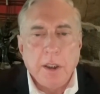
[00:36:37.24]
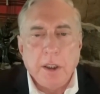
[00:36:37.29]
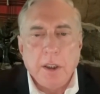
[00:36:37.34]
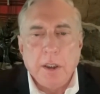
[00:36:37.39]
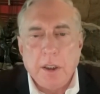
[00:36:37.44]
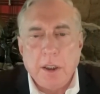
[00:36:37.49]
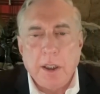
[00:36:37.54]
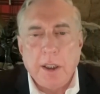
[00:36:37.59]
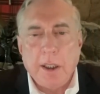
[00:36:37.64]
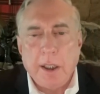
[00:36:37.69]

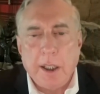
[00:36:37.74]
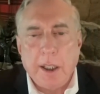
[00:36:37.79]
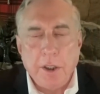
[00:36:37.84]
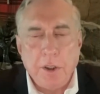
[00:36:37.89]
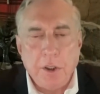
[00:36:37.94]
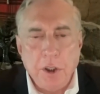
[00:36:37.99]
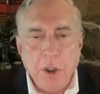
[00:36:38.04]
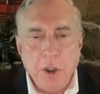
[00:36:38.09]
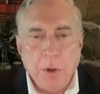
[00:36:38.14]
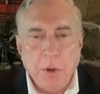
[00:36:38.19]
at
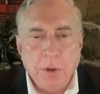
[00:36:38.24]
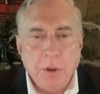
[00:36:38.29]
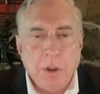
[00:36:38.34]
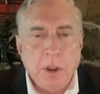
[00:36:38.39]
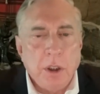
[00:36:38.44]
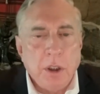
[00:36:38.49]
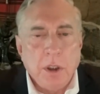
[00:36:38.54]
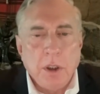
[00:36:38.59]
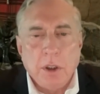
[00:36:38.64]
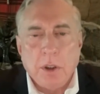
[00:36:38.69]
noon
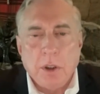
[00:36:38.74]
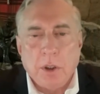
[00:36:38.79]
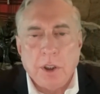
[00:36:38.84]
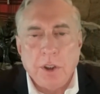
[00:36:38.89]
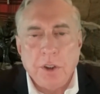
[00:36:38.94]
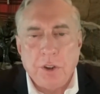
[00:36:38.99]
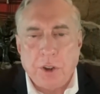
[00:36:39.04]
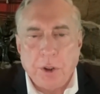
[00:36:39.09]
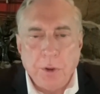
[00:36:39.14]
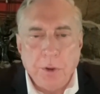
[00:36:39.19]
on
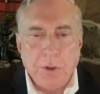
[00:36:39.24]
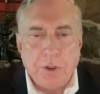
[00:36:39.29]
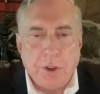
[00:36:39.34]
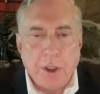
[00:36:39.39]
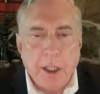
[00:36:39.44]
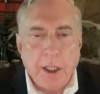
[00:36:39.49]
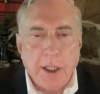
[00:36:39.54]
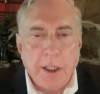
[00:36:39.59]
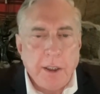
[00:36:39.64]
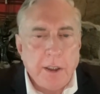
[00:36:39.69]

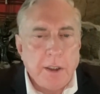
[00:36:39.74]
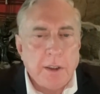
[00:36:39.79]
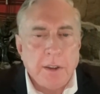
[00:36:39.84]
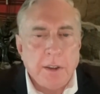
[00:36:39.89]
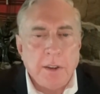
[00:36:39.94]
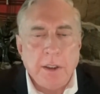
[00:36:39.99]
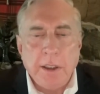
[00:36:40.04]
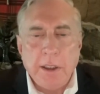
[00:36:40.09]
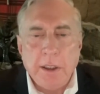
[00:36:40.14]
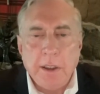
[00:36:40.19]
Tuesday
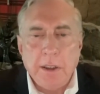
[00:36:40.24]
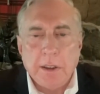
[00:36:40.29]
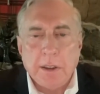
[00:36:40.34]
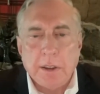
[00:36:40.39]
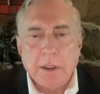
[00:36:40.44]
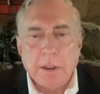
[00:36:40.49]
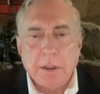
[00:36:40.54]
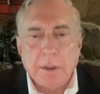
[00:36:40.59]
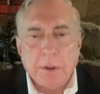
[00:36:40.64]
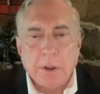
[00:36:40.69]

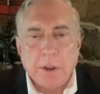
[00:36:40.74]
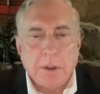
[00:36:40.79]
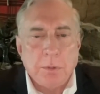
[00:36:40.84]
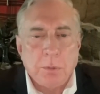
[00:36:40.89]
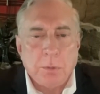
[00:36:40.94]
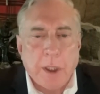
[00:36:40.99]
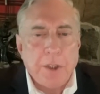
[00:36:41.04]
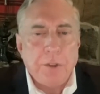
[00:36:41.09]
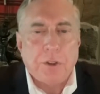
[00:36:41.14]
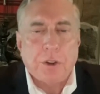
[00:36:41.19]
on
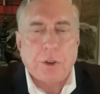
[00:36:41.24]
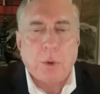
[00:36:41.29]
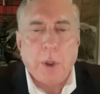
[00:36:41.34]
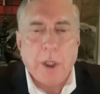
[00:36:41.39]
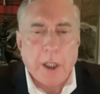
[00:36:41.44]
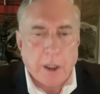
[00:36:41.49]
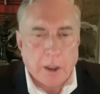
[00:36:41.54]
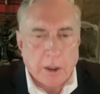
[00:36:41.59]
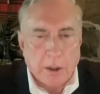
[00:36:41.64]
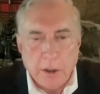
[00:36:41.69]
Red
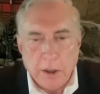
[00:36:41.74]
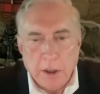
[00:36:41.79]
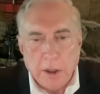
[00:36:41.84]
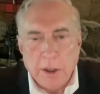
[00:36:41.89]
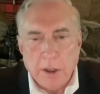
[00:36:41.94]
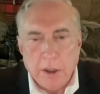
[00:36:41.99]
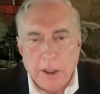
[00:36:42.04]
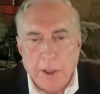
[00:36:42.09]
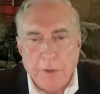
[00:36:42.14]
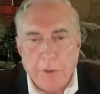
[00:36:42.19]
Square.
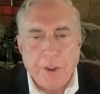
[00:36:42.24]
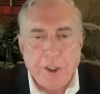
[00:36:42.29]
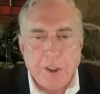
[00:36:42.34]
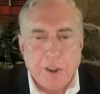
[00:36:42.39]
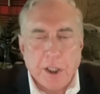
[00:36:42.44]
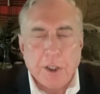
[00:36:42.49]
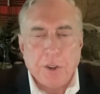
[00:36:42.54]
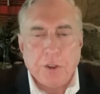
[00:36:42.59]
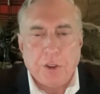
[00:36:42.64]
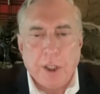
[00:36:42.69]
If he
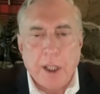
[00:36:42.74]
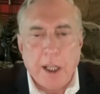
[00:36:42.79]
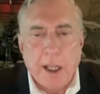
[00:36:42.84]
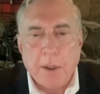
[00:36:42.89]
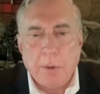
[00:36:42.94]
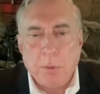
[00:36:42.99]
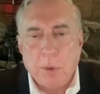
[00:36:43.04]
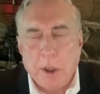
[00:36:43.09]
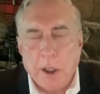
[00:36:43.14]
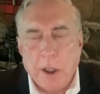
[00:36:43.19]
does
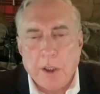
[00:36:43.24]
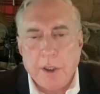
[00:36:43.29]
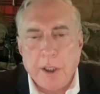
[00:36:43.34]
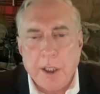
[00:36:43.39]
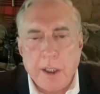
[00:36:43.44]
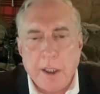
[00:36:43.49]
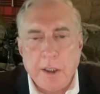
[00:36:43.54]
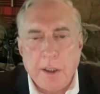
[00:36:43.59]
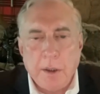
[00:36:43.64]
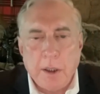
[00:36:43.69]
that, well,
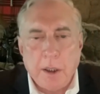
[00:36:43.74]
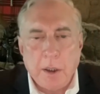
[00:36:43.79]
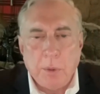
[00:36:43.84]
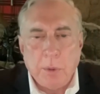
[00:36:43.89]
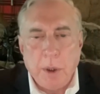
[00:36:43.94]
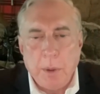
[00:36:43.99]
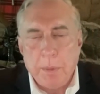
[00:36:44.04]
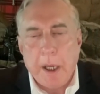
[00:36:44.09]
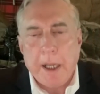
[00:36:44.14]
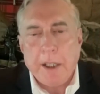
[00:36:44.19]
then
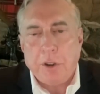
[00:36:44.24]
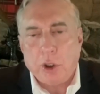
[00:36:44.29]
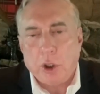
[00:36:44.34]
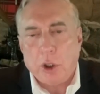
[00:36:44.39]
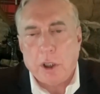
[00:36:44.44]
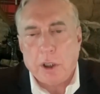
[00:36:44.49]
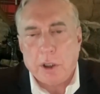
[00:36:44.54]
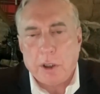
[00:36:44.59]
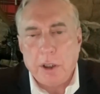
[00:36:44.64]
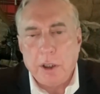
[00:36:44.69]
we may
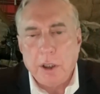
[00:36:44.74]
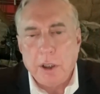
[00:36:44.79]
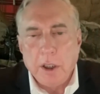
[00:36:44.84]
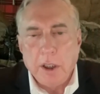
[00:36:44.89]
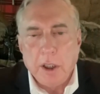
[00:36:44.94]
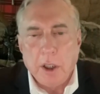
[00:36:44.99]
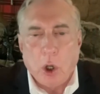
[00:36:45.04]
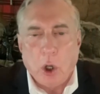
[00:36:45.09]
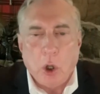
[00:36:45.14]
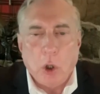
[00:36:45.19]
talk.
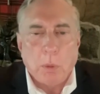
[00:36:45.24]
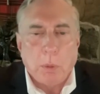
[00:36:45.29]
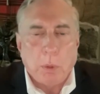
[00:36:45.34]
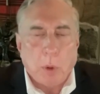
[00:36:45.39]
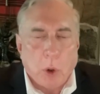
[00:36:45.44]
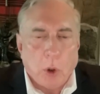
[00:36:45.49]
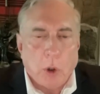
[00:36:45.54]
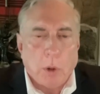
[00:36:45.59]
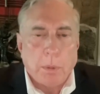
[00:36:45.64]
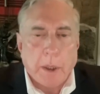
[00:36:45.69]

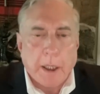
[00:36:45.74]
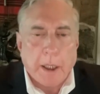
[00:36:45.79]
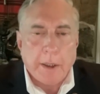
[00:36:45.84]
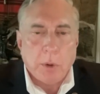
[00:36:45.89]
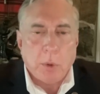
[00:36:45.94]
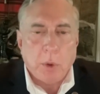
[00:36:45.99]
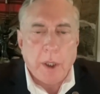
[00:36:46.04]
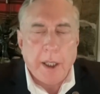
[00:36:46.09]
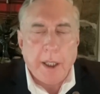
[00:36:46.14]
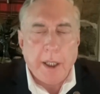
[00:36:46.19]
Oh, by the
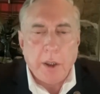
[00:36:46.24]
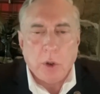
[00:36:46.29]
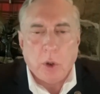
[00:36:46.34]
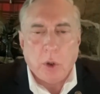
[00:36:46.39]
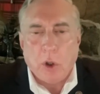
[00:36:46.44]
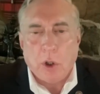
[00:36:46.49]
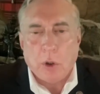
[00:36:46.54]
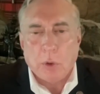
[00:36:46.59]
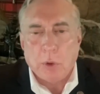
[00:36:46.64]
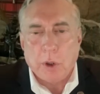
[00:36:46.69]
way,
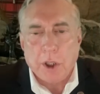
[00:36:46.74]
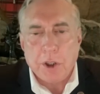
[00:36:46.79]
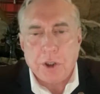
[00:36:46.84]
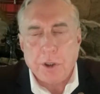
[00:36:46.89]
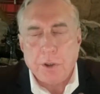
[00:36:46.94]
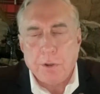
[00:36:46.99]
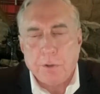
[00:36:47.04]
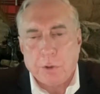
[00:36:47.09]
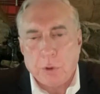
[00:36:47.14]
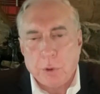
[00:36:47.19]
all
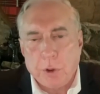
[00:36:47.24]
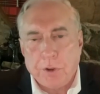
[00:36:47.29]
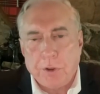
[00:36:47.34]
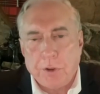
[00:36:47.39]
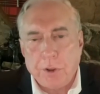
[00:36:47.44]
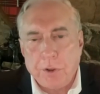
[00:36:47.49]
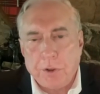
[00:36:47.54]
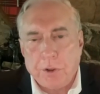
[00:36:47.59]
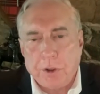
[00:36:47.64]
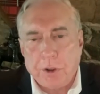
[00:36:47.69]
Russian
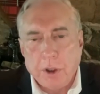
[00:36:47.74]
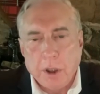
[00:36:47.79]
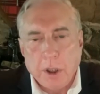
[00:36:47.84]
forces,